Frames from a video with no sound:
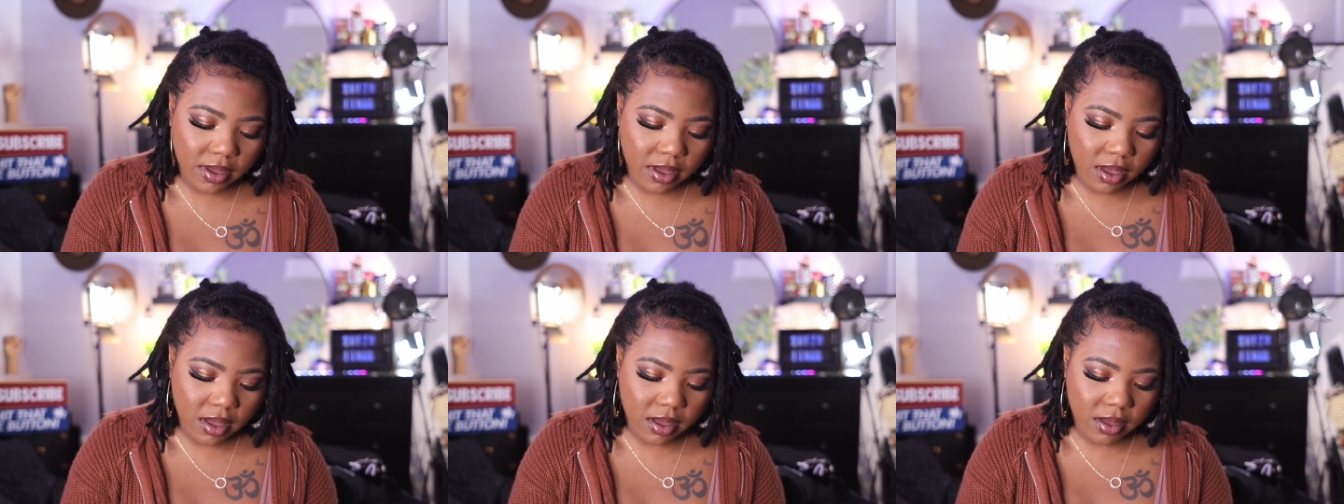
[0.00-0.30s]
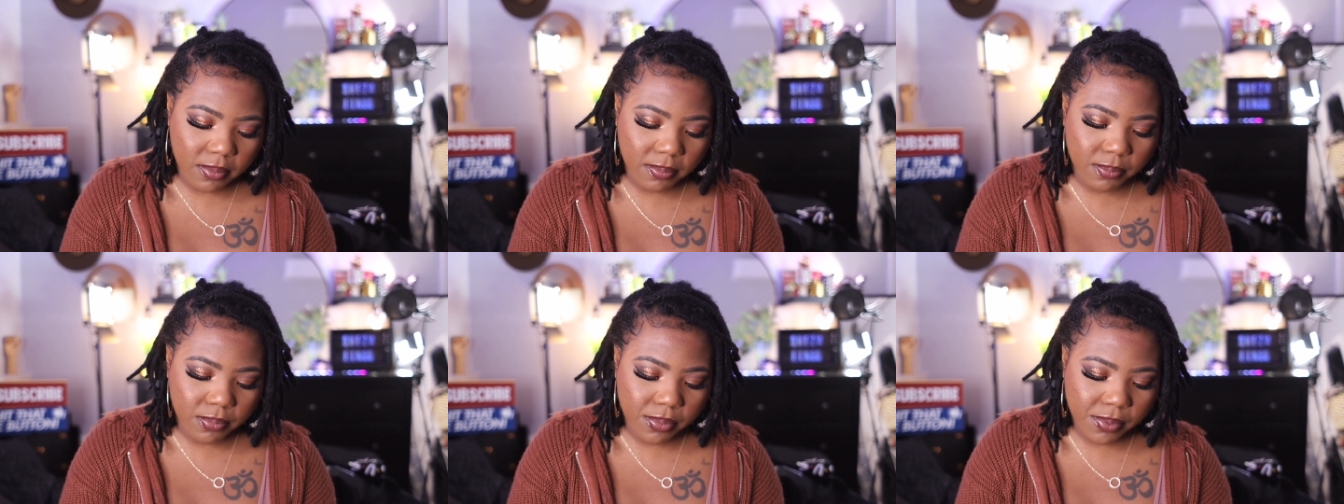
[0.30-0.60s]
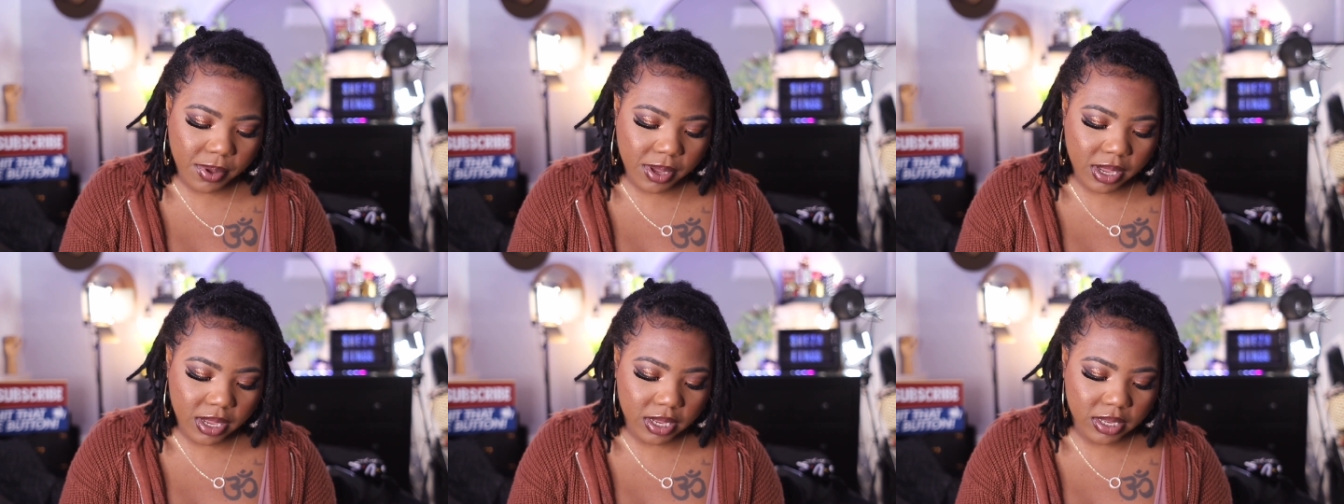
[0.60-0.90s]
up
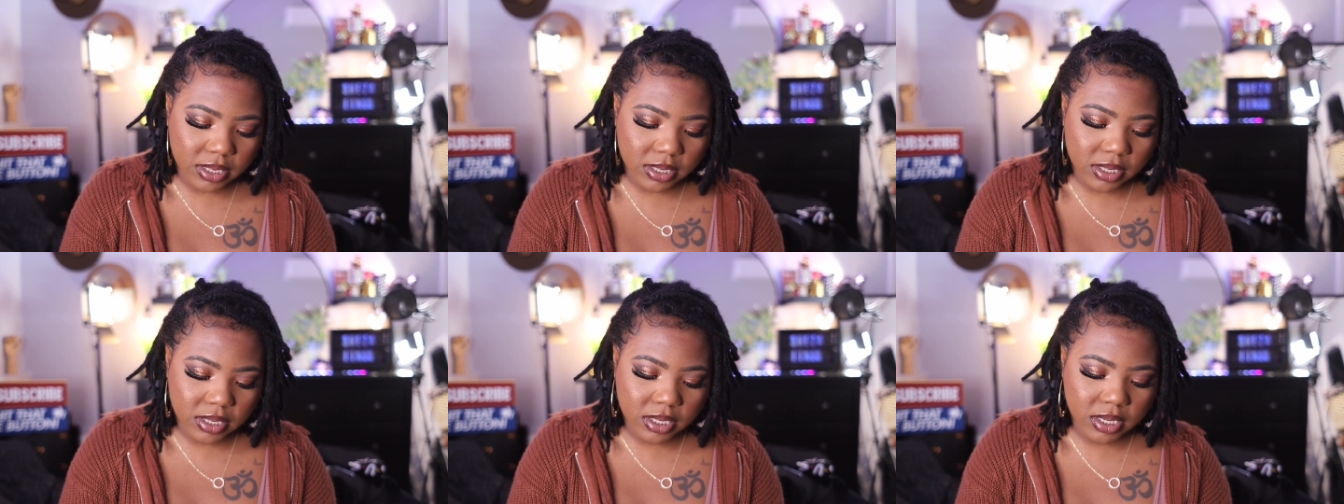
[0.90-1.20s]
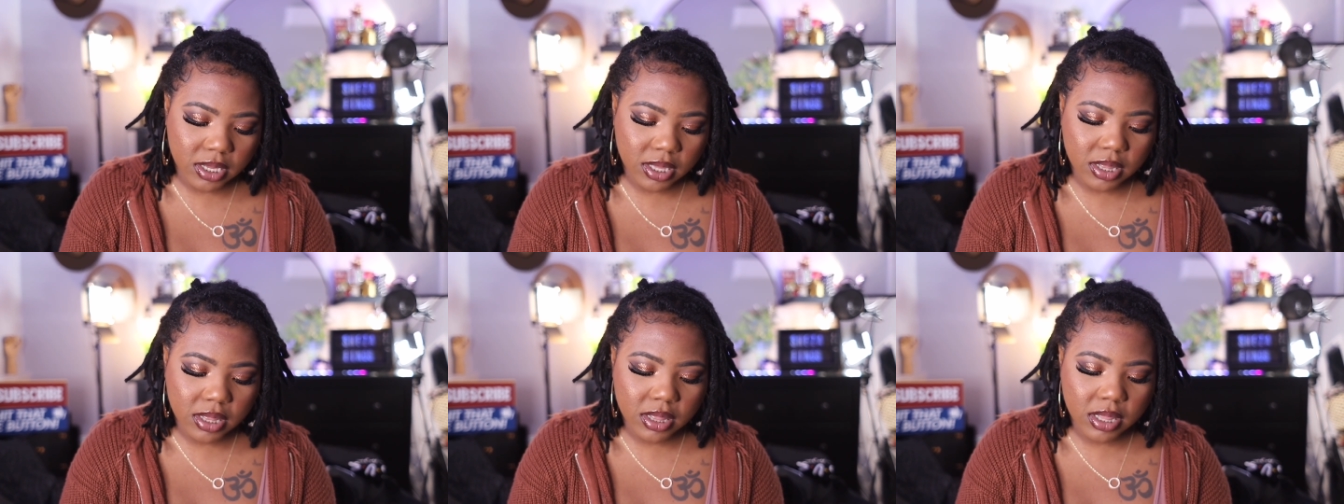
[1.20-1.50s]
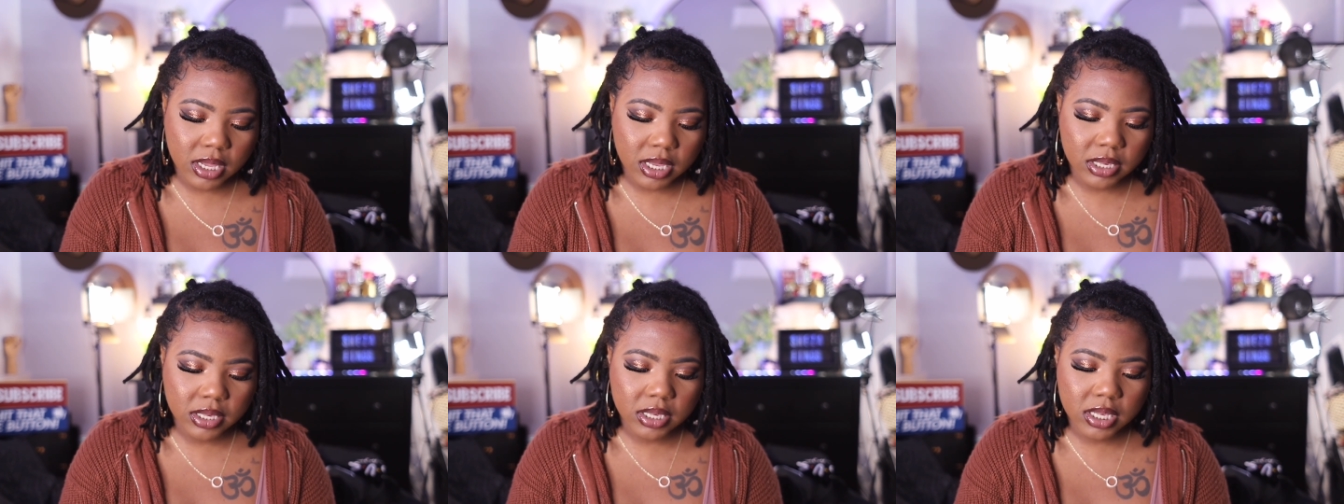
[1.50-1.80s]
was
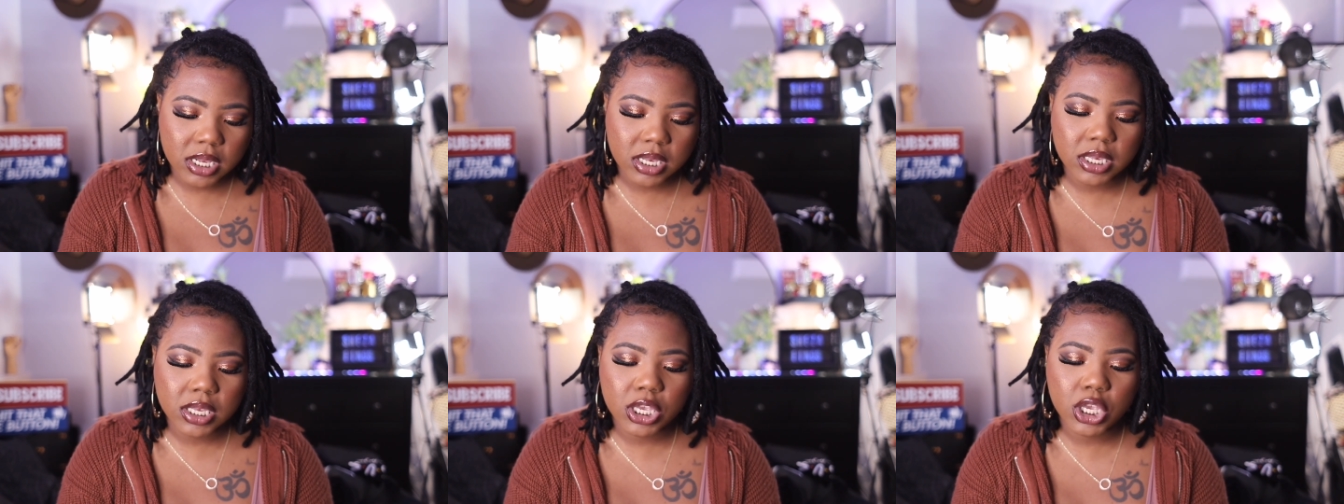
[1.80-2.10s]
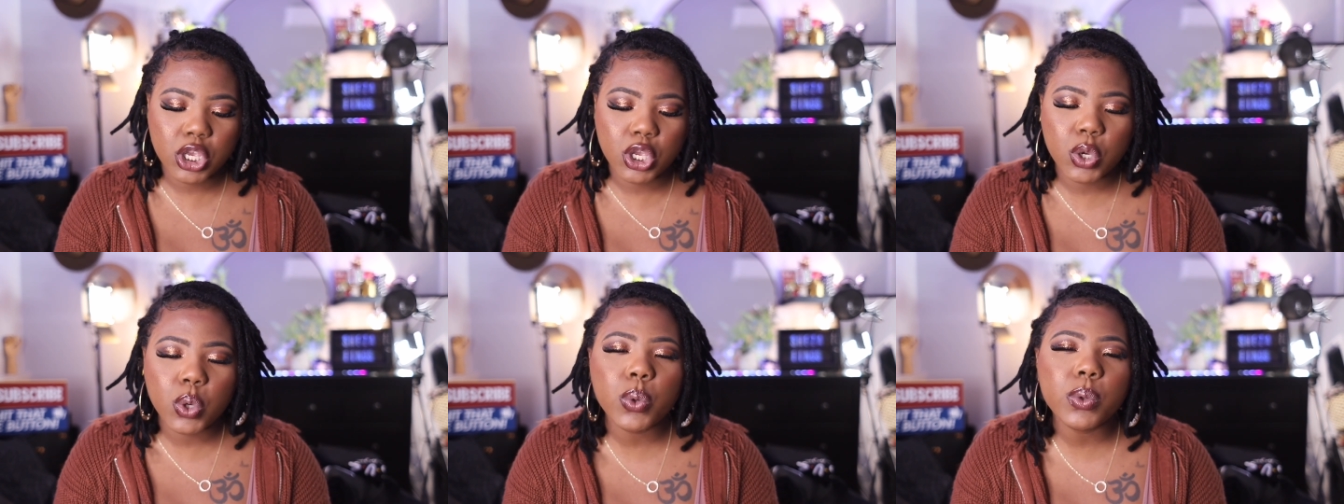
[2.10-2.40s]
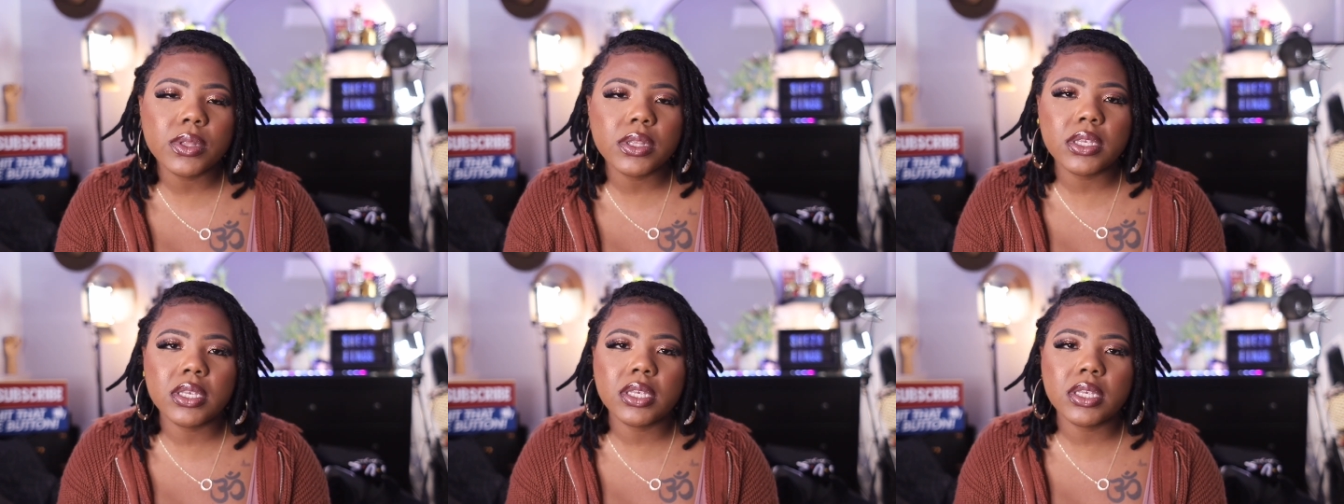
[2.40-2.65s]
this cute.